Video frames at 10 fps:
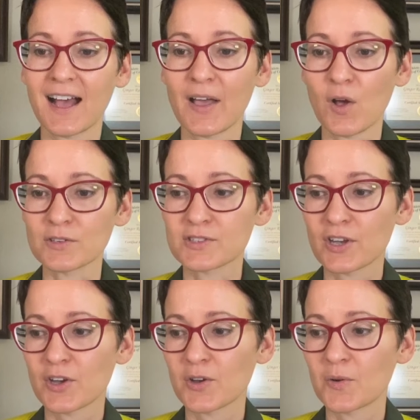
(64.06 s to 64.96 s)
I
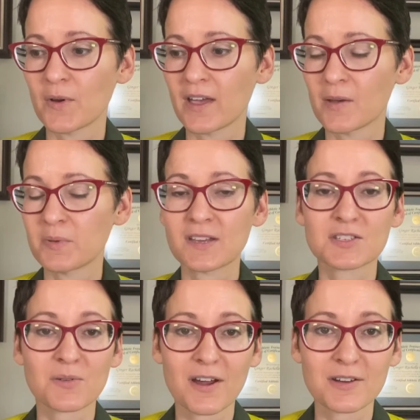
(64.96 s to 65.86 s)
also, uh, being
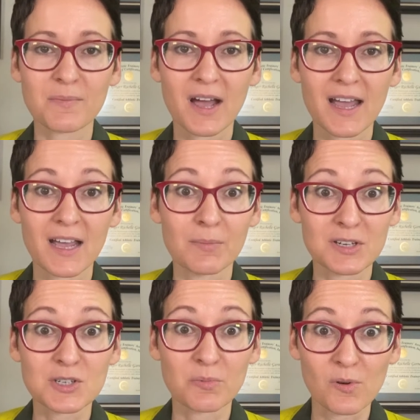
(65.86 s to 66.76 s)
surrounded by a
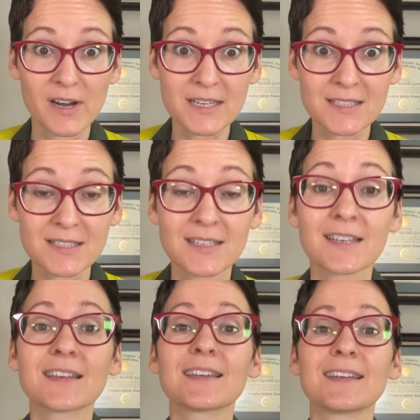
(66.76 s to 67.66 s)
bunch of boys,
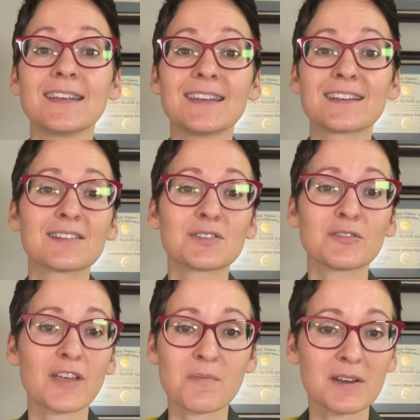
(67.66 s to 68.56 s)
needed a little
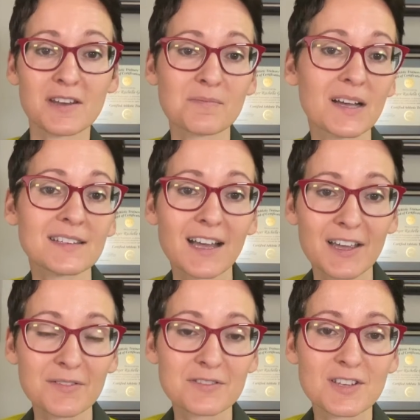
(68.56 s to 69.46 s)
feminine in my
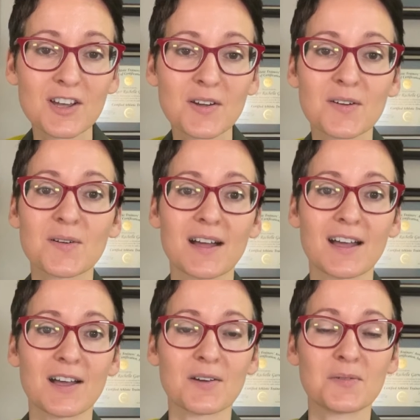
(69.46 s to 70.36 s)
life. So
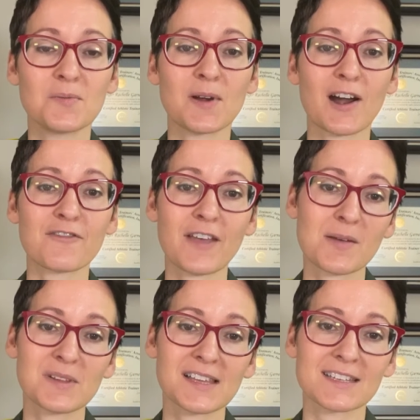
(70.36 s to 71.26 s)
uh, our
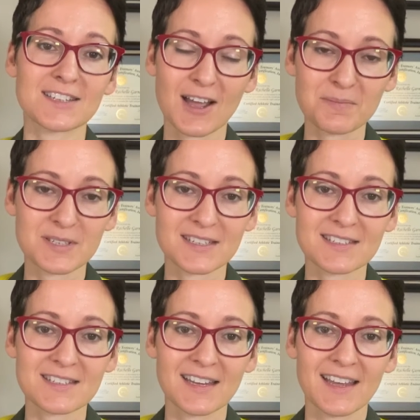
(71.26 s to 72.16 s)
family
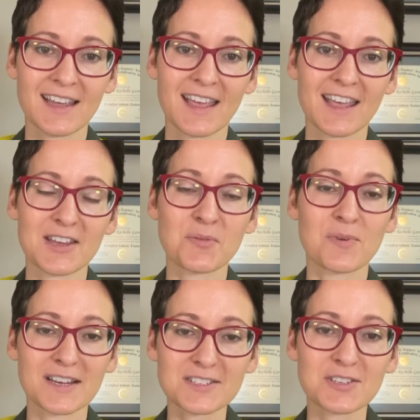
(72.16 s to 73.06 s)
adopted a
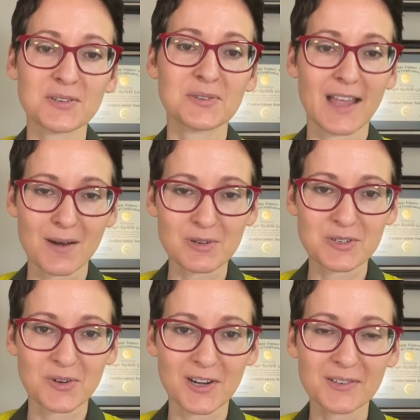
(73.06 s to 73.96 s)
rescue
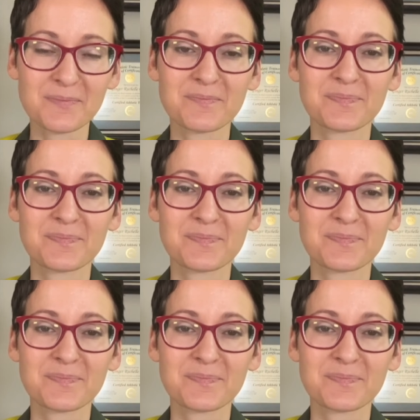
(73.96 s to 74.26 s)
Labrador